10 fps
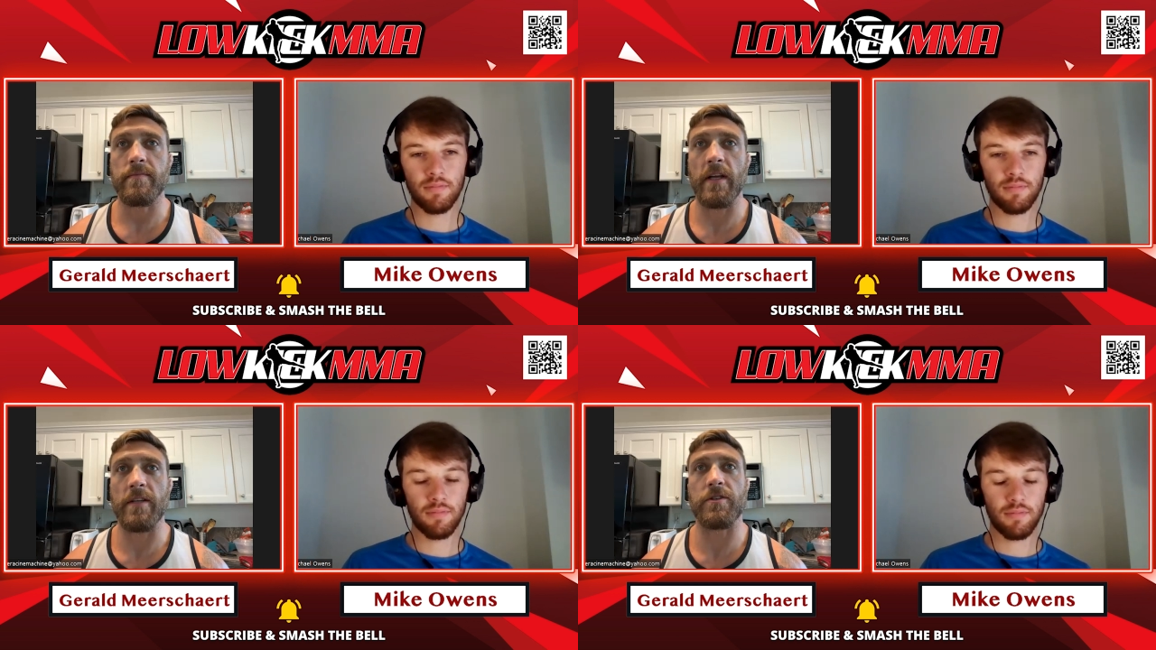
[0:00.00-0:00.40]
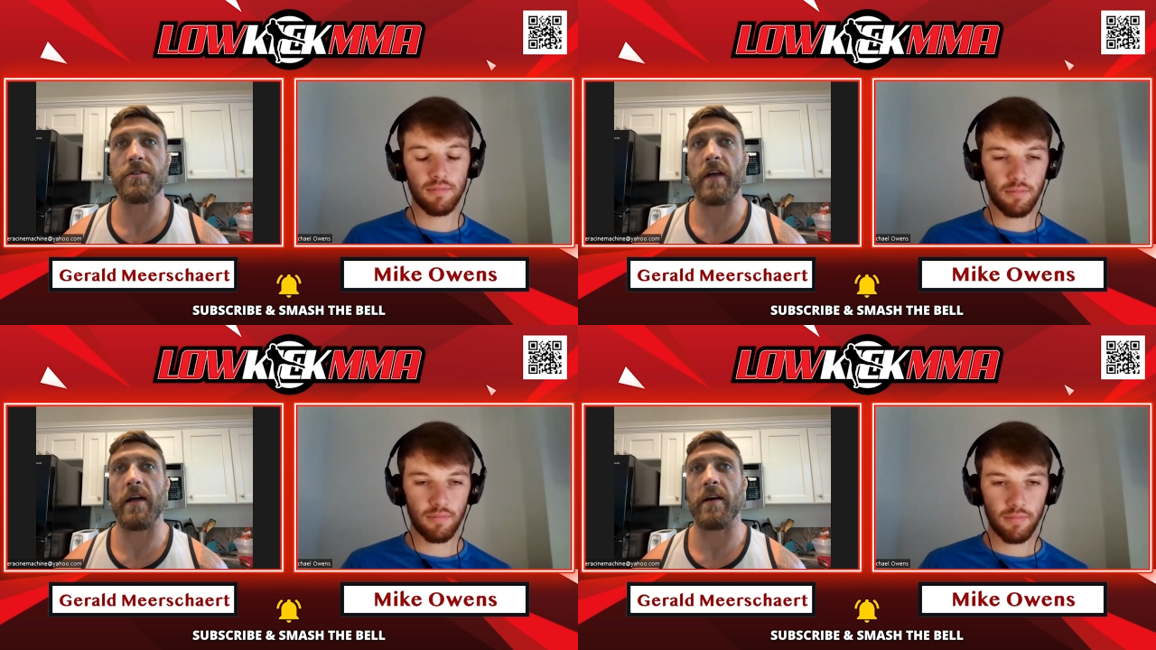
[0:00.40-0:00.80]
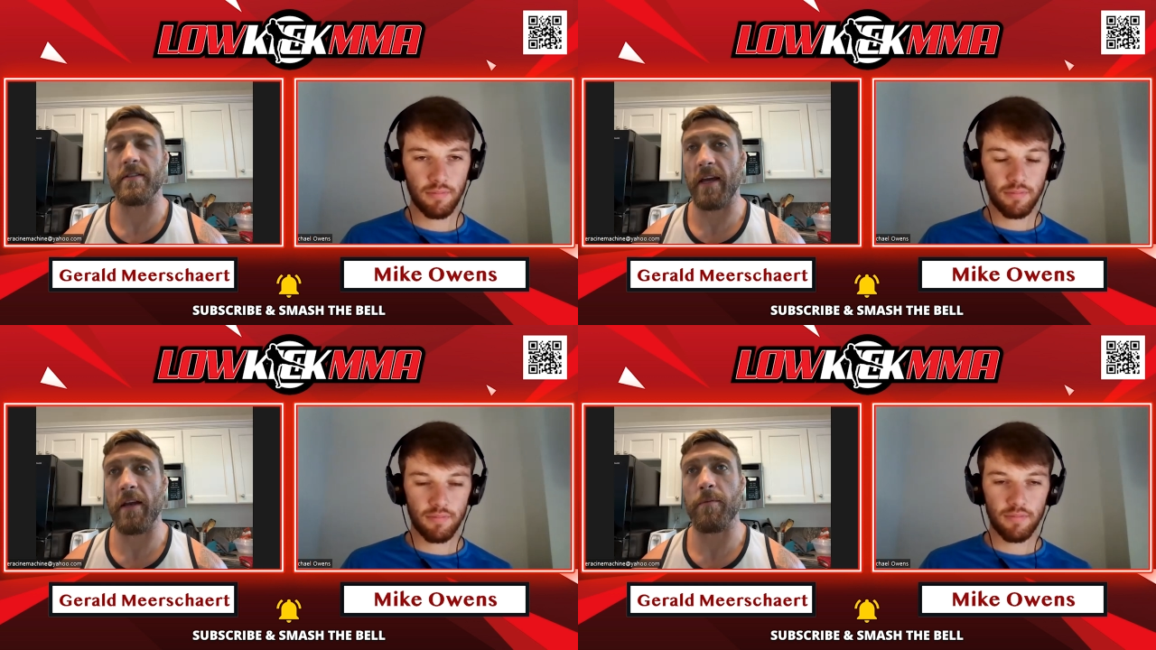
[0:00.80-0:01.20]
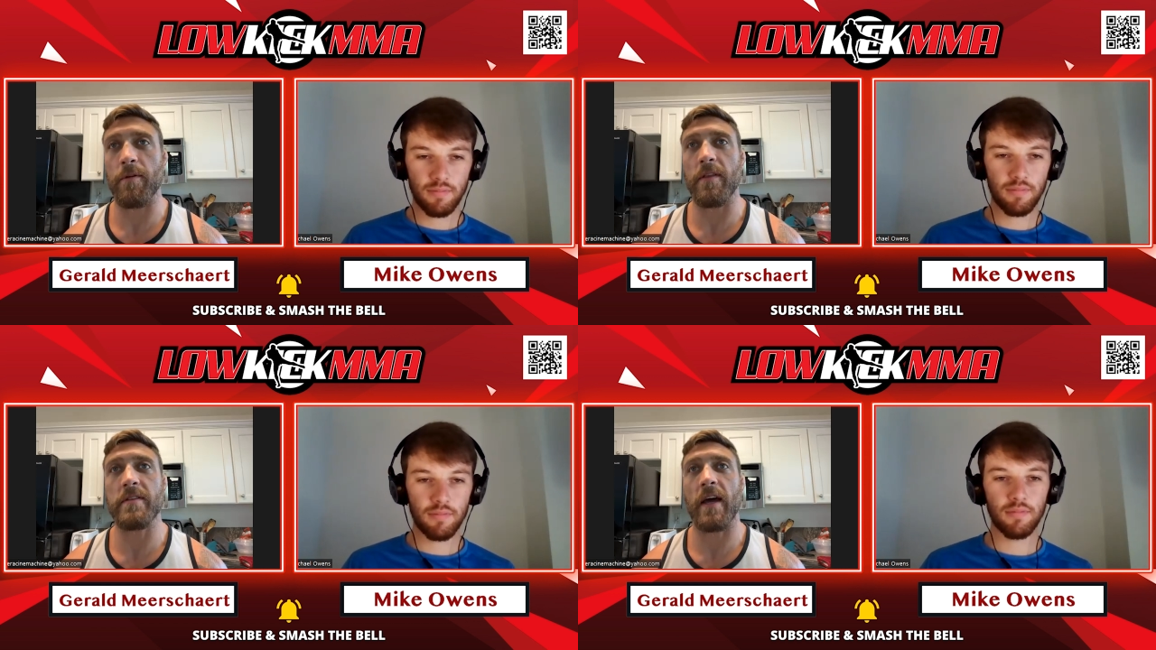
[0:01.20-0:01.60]
Speaker 1: it's just not attainable
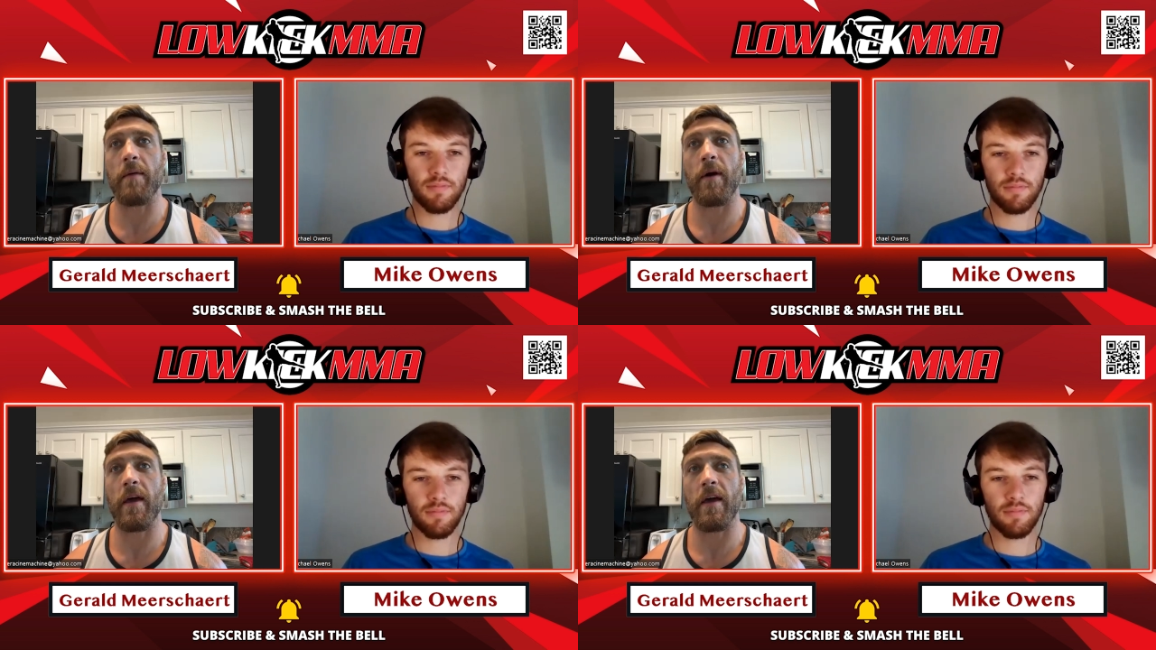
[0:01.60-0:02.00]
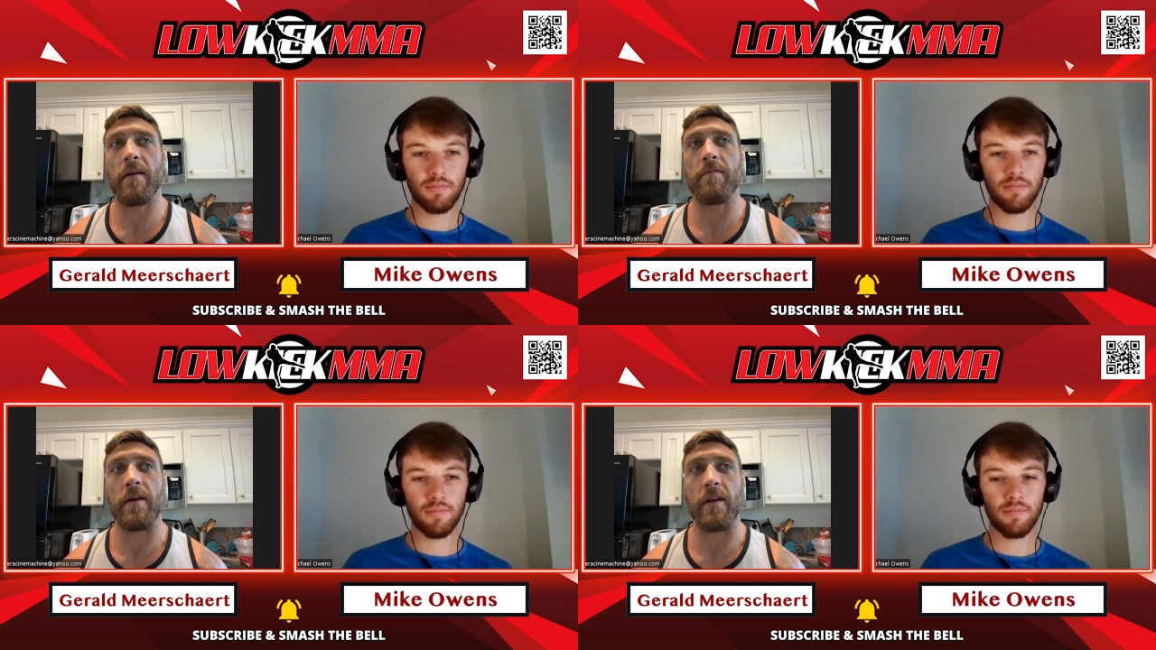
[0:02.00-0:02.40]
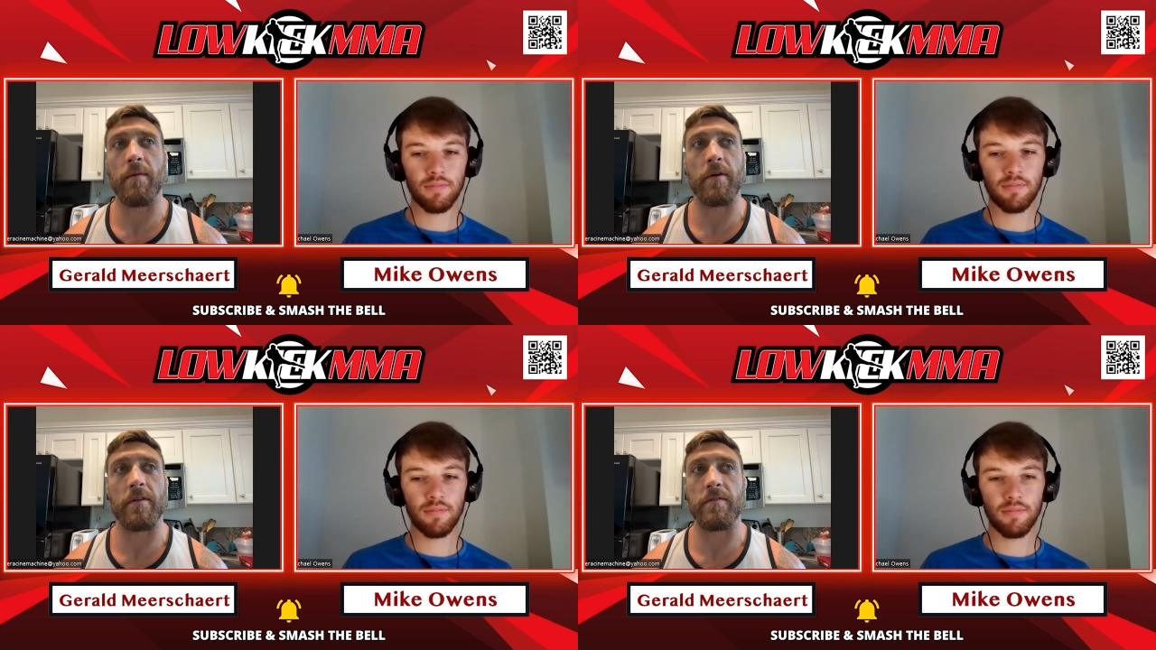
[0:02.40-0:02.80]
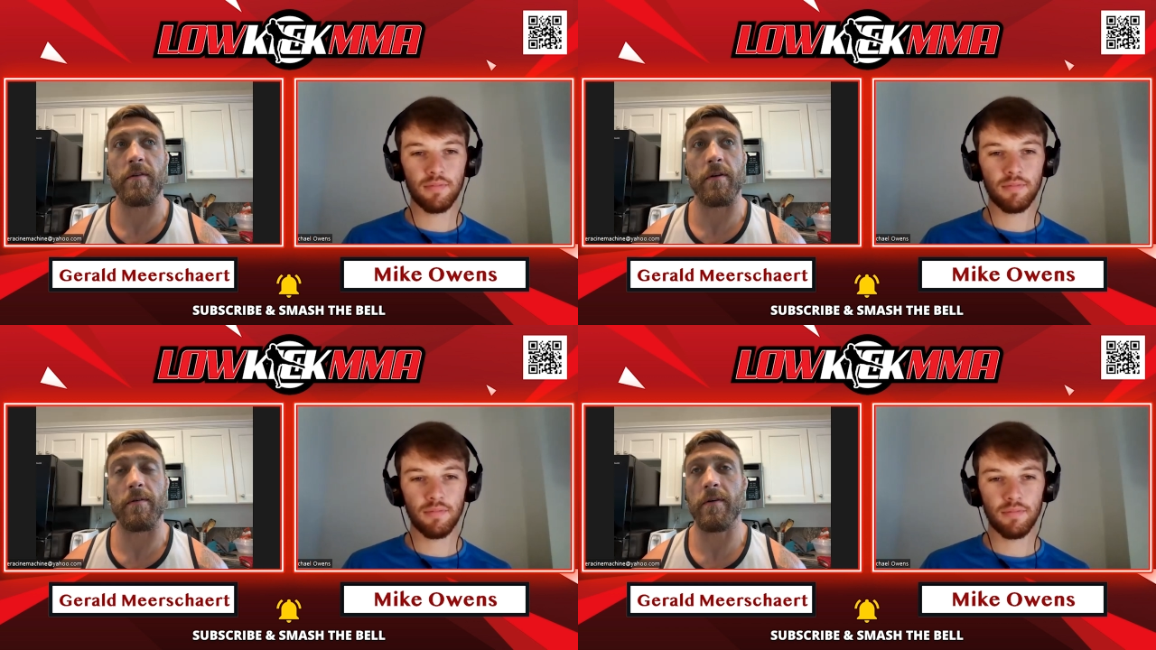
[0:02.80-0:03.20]
in the time I have, then I'm gonna,
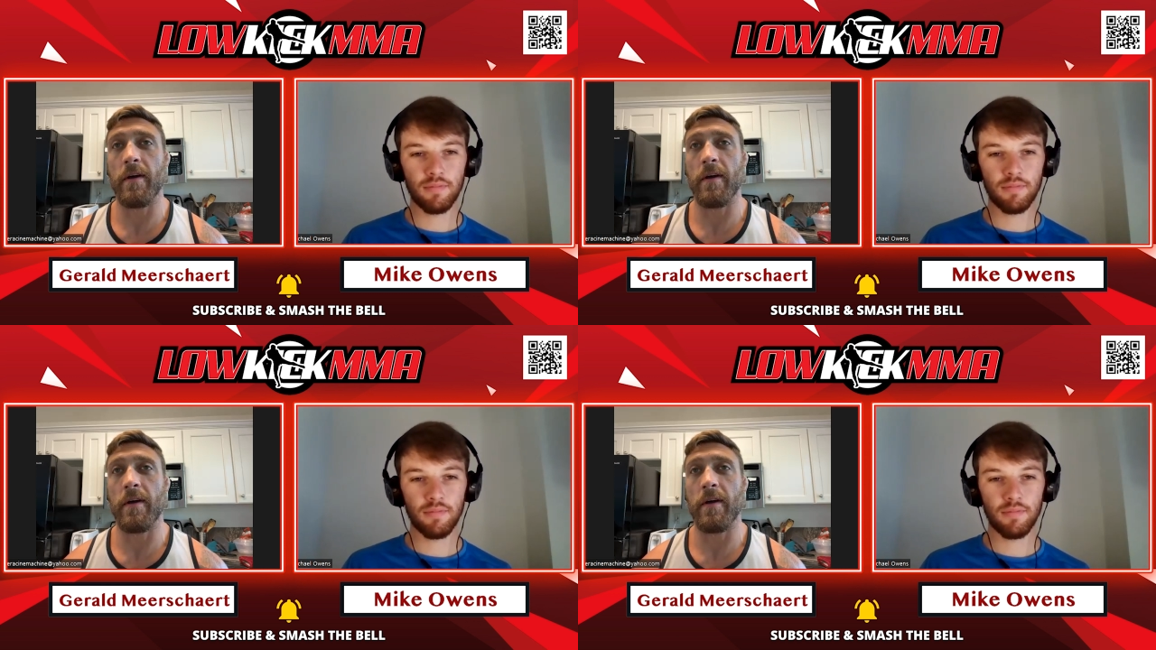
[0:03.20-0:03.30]
you know,